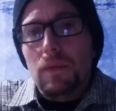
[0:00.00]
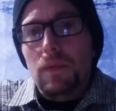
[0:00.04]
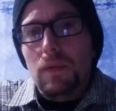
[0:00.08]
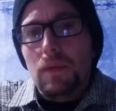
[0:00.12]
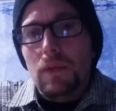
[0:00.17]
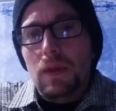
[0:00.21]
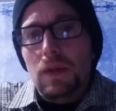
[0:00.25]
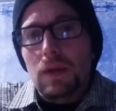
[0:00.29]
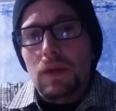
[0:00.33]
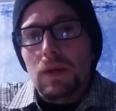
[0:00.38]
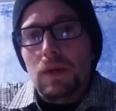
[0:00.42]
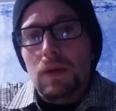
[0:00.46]

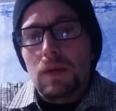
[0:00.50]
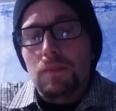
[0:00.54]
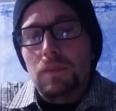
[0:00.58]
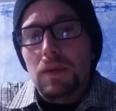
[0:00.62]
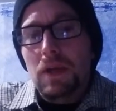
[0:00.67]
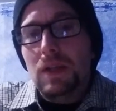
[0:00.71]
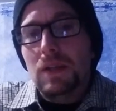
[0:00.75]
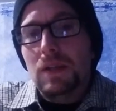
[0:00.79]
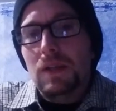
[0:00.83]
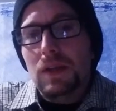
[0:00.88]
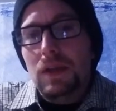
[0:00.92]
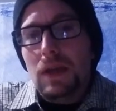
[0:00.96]
the
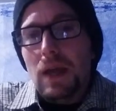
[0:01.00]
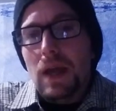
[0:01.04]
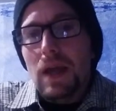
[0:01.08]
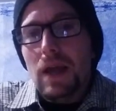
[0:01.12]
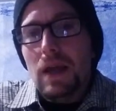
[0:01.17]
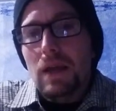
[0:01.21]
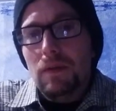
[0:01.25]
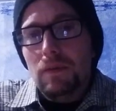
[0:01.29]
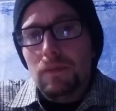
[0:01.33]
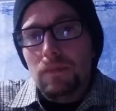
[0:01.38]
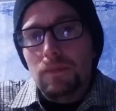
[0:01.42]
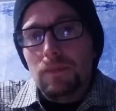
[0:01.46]

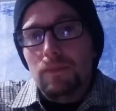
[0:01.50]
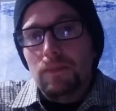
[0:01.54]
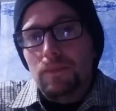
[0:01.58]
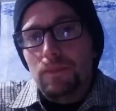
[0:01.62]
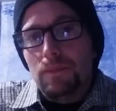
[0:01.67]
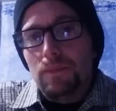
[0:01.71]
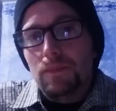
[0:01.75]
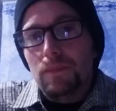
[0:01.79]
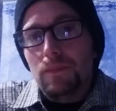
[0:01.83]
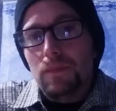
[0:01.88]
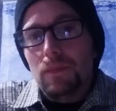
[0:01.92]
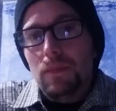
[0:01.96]
Pizzagate,
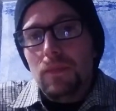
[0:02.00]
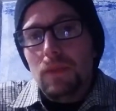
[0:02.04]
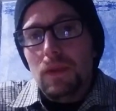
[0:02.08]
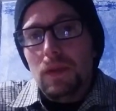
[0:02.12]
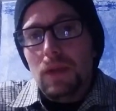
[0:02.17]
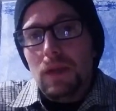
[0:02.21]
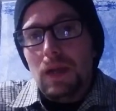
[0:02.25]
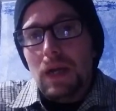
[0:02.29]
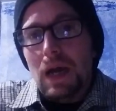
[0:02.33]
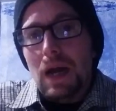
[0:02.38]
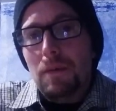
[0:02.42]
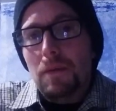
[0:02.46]

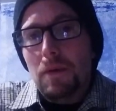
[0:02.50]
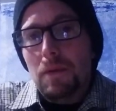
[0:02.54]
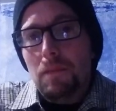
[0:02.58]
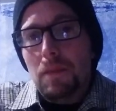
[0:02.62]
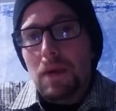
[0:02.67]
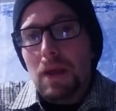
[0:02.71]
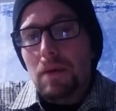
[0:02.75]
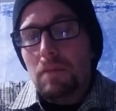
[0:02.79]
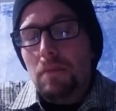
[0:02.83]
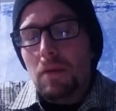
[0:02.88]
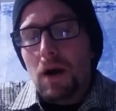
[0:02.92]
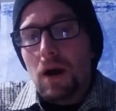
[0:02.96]
the comic
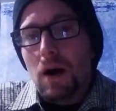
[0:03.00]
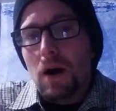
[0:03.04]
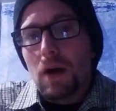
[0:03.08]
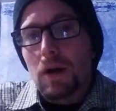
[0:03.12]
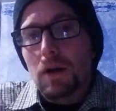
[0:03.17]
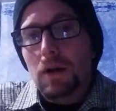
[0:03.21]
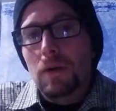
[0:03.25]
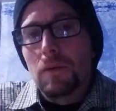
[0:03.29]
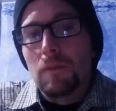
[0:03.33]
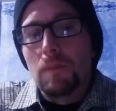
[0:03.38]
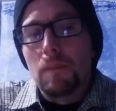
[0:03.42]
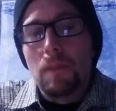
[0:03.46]
ping
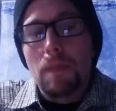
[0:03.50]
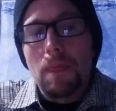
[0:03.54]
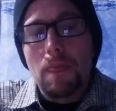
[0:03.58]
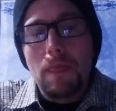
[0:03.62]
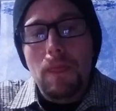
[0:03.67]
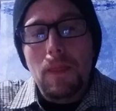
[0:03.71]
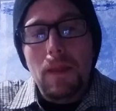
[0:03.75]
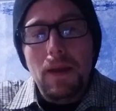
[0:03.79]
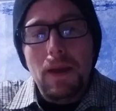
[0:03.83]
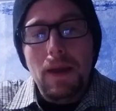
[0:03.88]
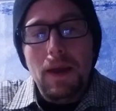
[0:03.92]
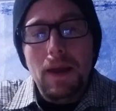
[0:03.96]
pong,
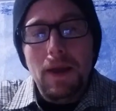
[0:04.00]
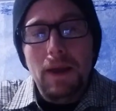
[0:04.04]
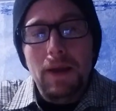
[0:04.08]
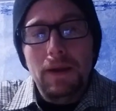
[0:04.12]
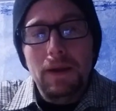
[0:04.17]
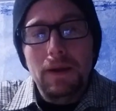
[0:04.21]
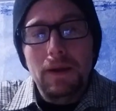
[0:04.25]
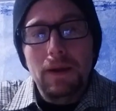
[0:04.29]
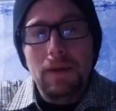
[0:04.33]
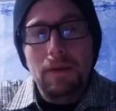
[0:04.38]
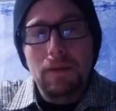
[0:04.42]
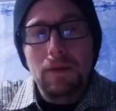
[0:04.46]
and
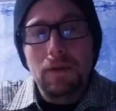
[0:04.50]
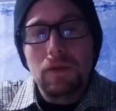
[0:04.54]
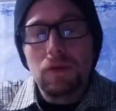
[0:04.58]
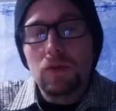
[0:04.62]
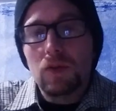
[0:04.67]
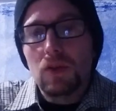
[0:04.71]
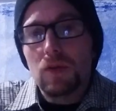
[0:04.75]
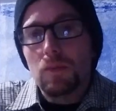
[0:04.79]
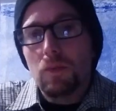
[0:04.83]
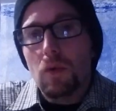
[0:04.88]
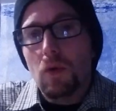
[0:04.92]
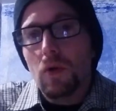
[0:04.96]
the
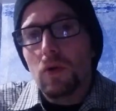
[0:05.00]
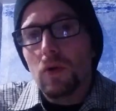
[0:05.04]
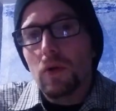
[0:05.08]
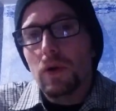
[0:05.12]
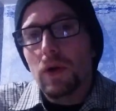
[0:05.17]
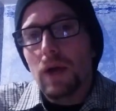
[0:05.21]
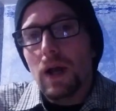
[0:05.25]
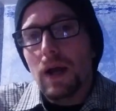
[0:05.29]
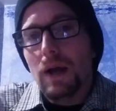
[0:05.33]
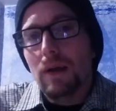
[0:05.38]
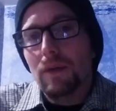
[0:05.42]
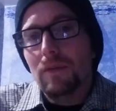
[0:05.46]
news reporter
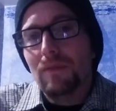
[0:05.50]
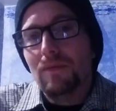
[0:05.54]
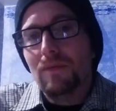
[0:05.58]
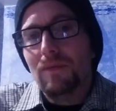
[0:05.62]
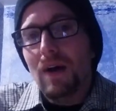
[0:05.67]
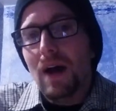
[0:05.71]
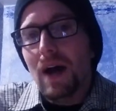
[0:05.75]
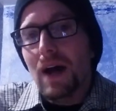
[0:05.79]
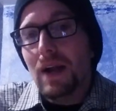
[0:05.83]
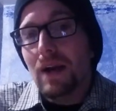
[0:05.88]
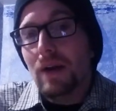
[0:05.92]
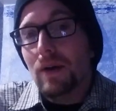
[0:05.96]
got
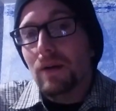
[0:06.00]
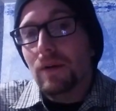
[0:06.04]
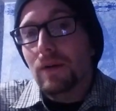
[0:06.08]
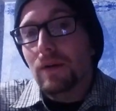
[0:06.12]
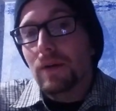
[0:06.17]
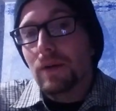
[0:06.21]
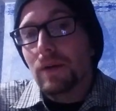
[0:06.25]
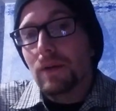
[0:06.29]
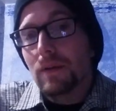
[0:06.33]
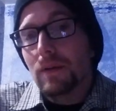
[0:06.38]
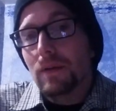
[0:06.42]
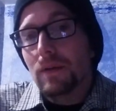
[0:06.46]

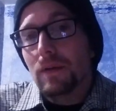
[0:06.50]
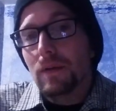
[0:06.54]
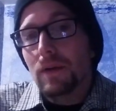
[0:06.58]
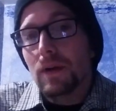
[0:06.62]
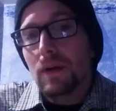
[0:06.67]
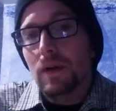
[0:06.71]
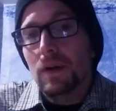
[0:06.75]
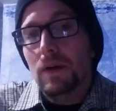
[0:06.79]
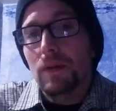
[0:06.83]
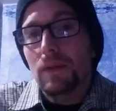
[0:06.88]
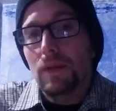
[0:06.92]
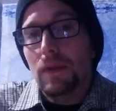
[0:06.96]
fired
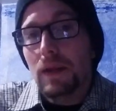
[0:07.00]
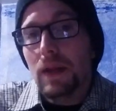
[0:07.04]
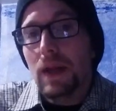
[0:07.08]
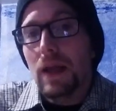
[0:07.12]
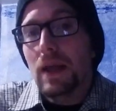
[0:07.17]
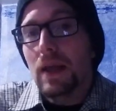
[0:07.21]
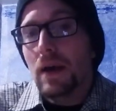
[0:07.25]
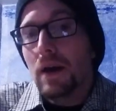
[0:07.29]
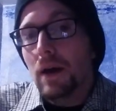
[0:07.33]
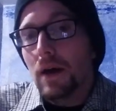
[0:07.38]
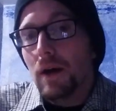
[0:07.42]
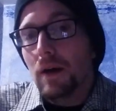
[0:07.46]
the
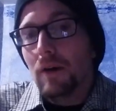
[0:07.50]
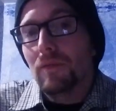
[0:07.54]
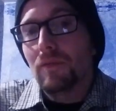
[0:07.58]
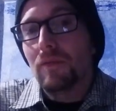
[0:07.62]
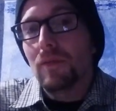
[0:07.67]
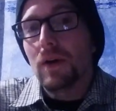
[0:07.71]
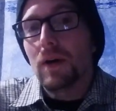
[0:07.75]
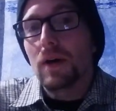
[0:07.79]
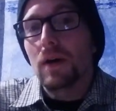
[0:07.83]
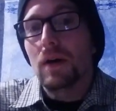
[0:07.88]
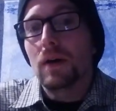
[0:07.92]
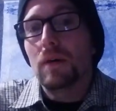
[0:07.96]
day
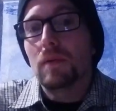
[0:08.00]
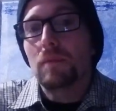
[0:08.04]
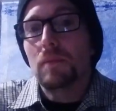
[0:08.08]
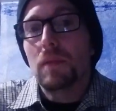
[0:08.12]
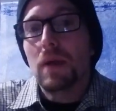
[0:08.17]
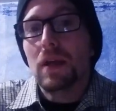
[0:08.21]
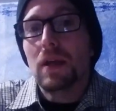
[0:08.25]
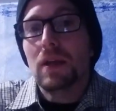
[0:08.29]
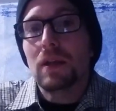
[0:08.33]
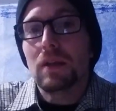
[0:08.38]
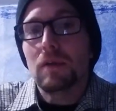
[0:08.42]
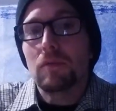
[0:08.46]
of
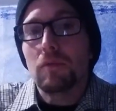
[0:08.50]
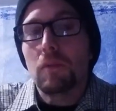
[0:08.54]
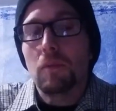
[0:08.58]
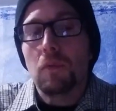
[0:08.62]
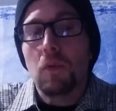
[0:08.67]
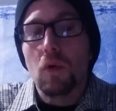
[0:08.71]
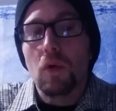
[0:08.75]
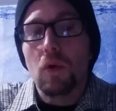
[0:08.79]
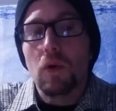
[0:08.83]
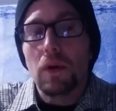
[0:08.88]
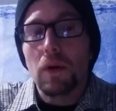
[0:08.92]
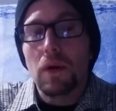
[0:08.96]
making the
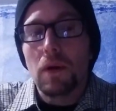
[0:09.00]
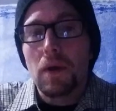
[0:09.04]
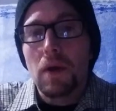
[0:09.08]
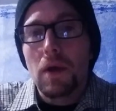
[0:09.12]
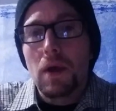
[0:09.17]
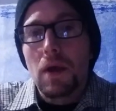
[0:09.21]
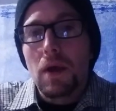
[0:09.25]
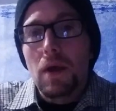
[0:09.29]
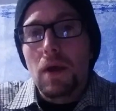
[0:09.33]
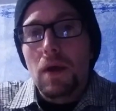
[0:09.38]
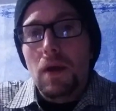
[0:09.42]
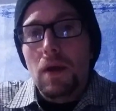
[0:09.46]
report,
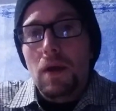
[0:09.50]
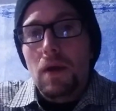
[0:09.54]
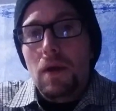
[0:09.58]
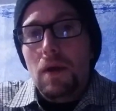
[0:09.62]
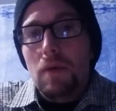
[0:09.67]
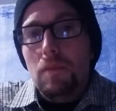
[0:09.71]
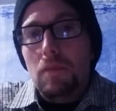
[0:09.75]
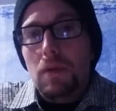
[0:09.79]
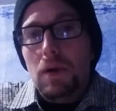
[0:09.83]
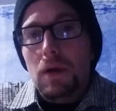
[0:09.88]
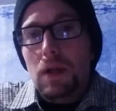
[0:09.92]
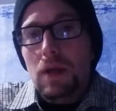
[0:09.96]

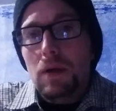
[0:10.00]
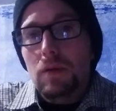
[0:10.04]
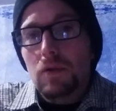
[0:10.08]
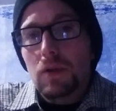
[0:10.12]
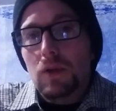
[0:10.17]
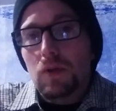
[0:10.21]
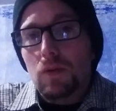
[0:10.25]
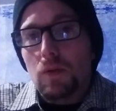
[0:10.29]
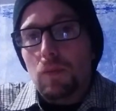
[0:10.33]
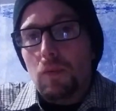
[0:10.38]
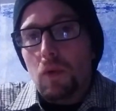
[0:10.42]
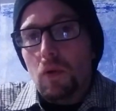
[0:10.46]
but he
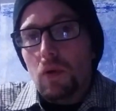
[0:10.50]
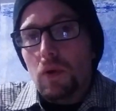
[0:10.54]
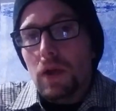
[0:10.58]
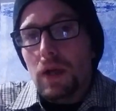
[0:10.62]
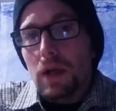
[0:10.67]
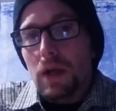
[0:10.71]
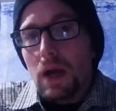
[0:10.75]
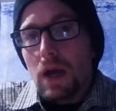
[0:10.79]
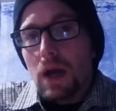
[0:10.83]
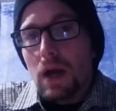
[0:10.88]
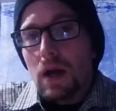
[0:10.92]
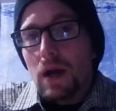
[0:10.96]
was
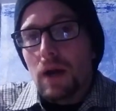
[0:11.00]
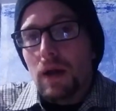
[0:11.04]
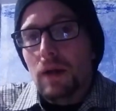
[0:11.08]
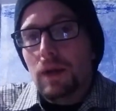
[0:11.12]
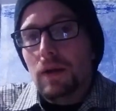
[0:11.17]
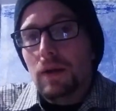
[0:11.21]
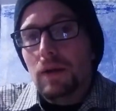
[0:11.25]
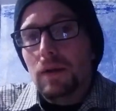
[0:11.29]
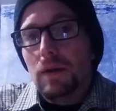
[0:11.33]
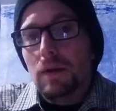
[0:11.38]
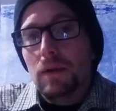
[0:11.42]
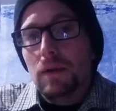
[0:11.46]
reporting on,